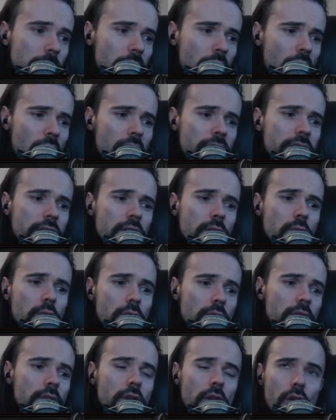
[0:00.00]
I think it
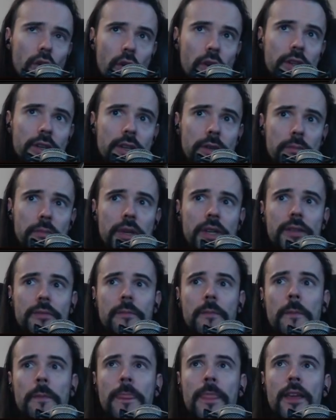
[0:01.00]
will hurt in a bit.
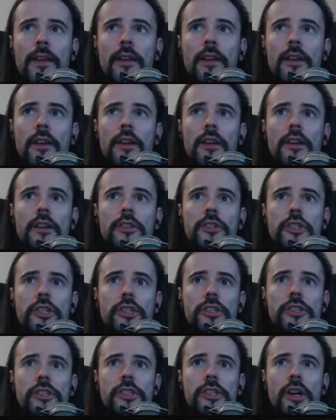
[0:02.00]

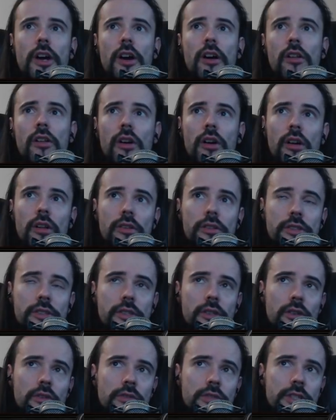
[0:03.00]
Chainsaw
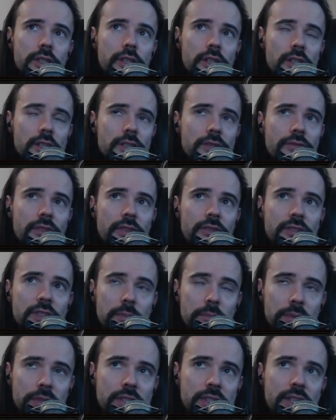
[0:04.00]
also deals
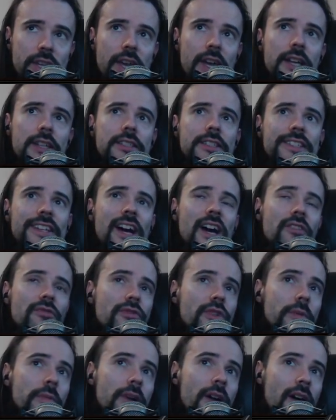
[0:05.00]
50% down
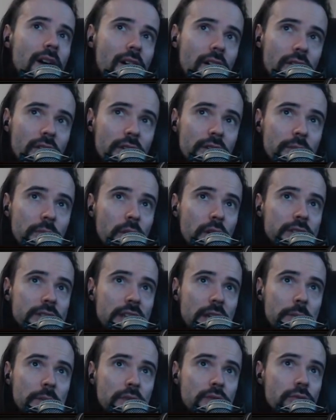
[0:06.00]
from 100 more
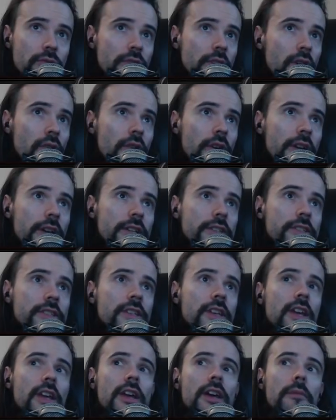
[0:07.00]
damage with
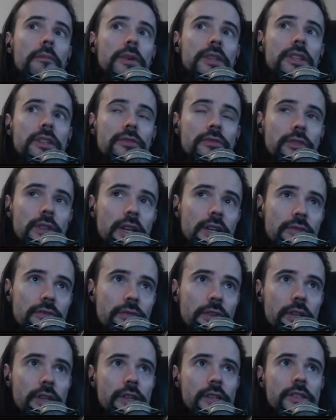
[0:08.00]
arrowheads, but the flat
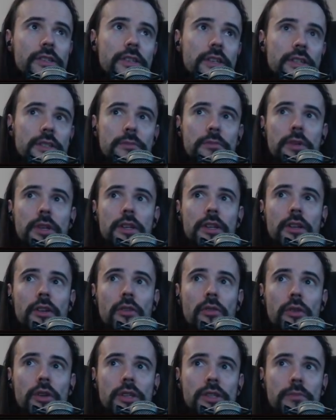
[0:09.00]
fizz has been
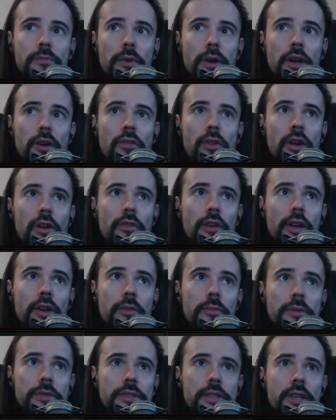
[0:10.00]
increased by around
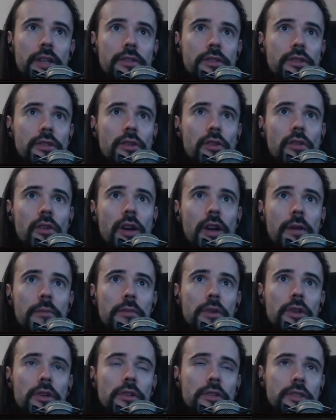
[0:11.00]
100%, so I'm
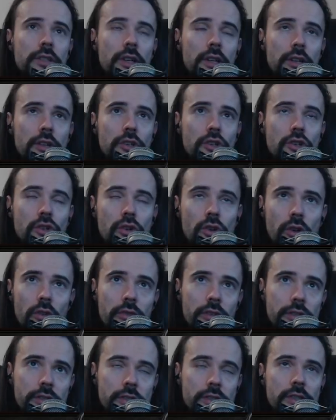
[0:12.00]
not entirely sure
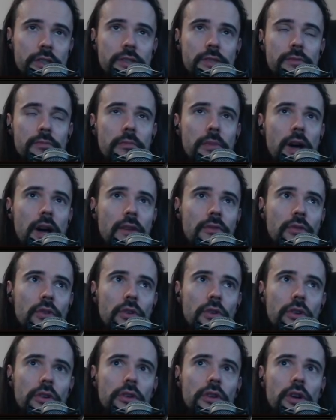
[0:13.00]
this is buff
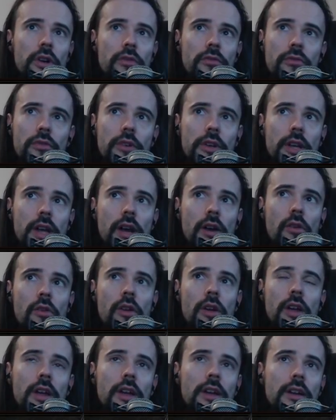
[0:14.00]
or a nerf for now.
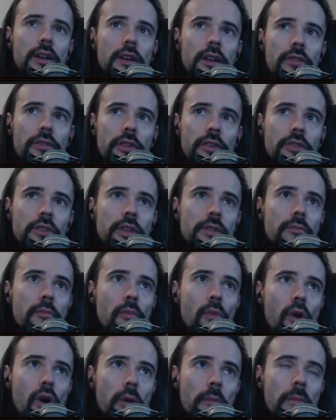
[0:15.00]
I think that
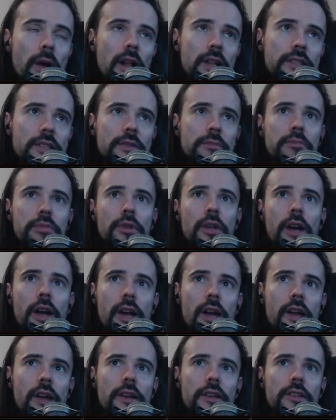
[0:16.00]
more
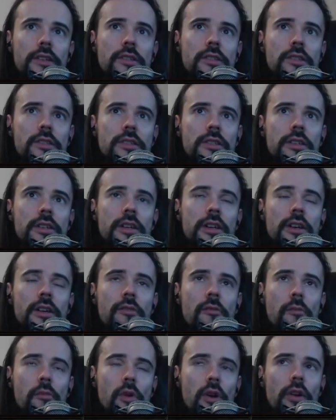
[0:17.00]
multiply is
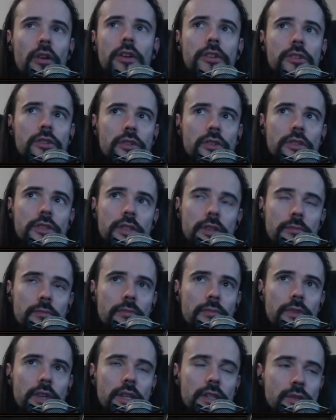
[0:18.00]
more
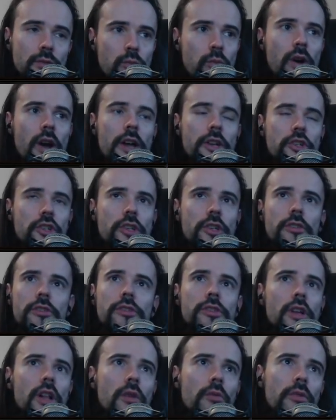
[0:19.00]
interesting. That's why
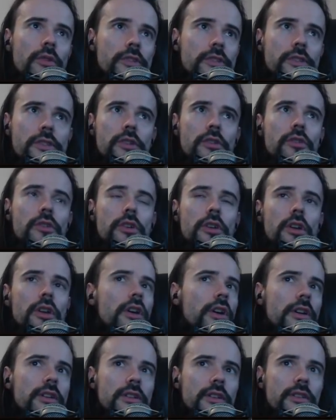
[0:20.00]
Chainsaw was so
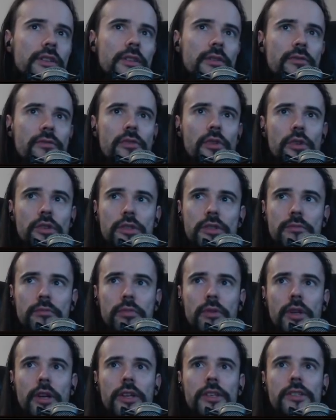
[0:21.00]
good in the first
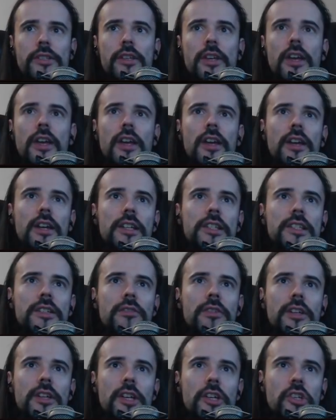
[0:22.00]
place.
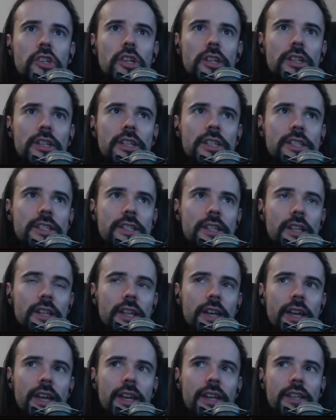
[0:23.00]
Divination
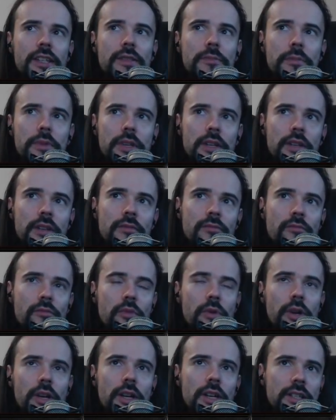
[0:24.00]
Distillate has been
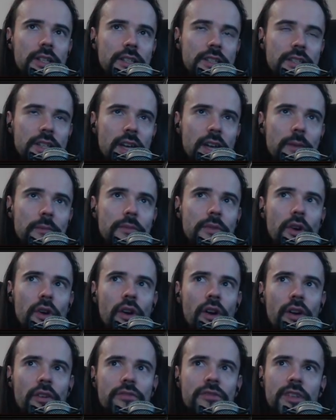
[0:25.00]
pretty damn
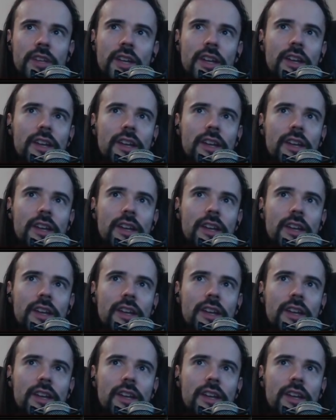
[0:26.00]
nerfed.